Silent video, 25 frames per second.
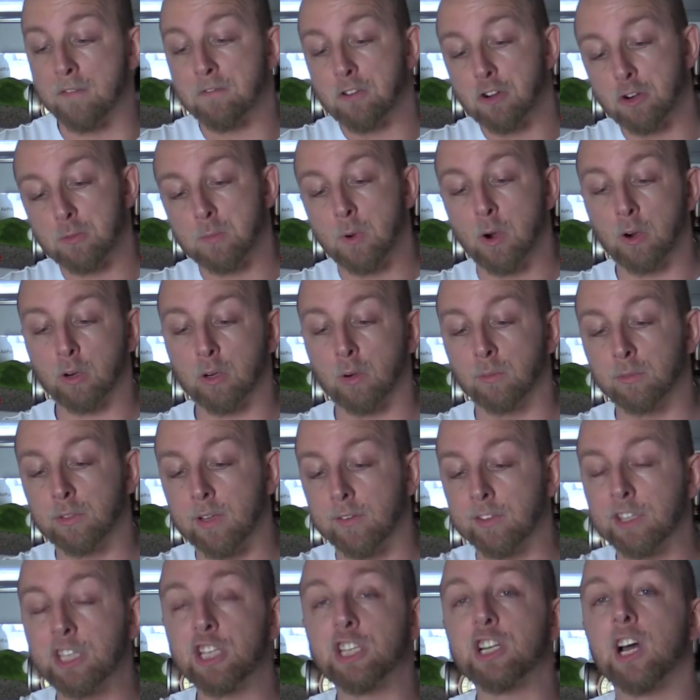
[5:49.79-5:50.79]

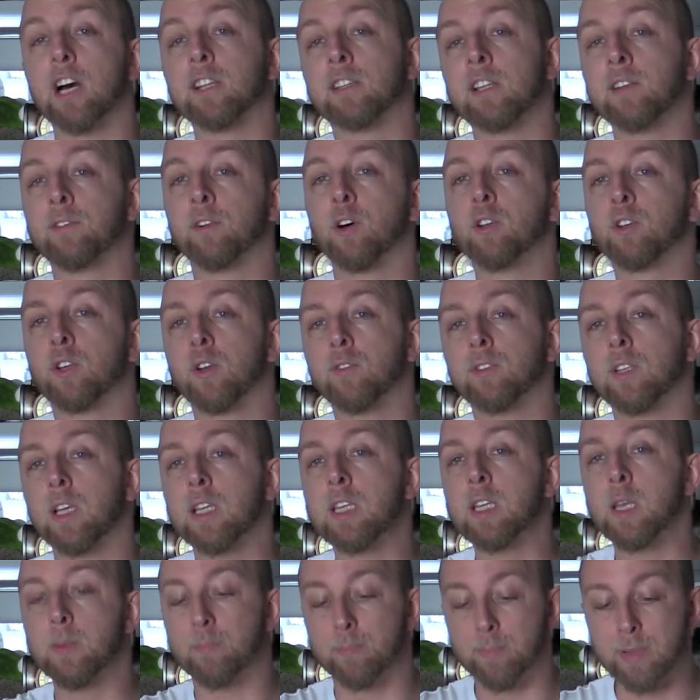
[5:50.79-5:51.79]
so if you have a
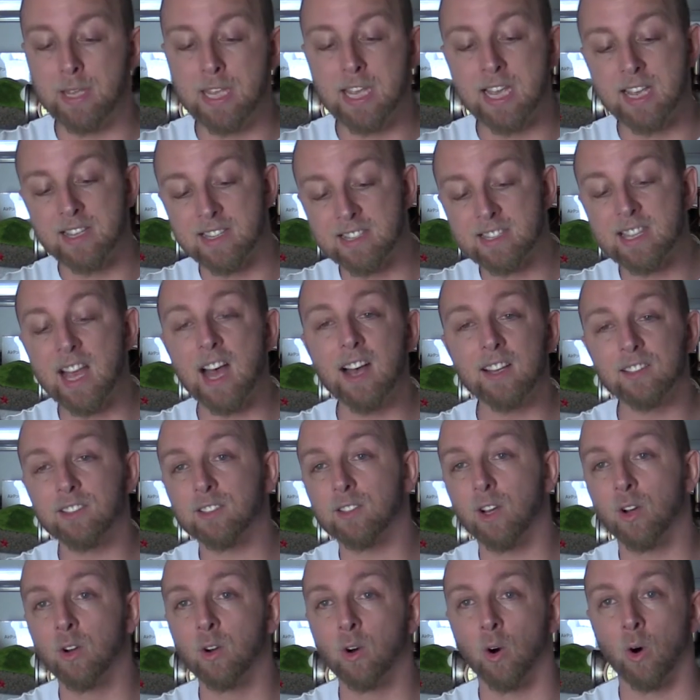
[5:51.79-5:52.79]
phone paid
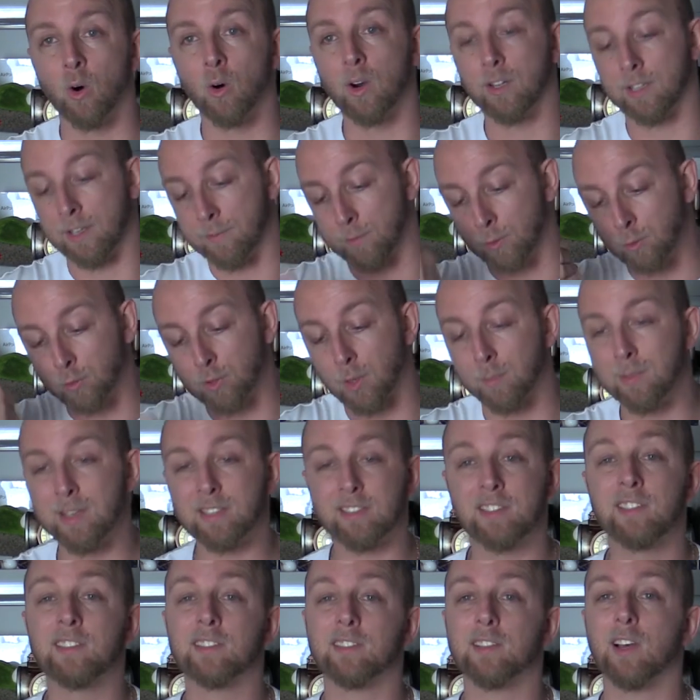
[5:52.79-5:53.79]

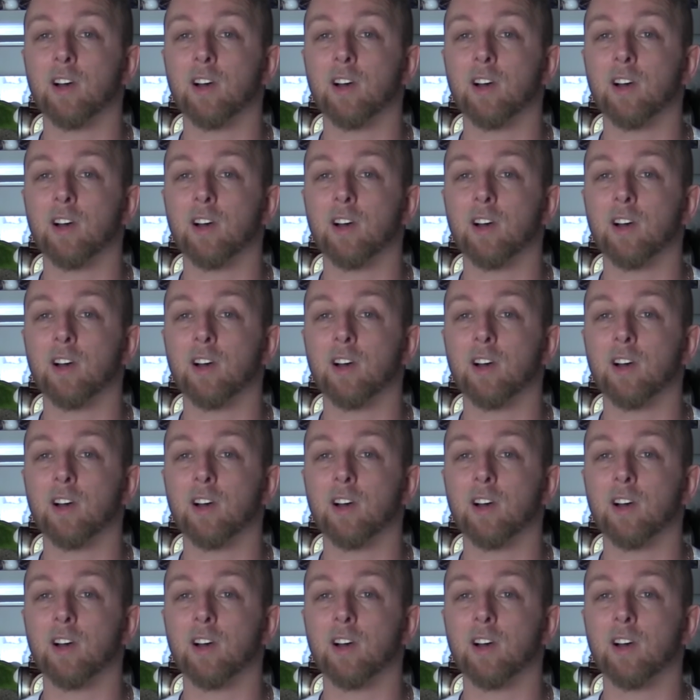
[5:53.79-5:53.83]
€500,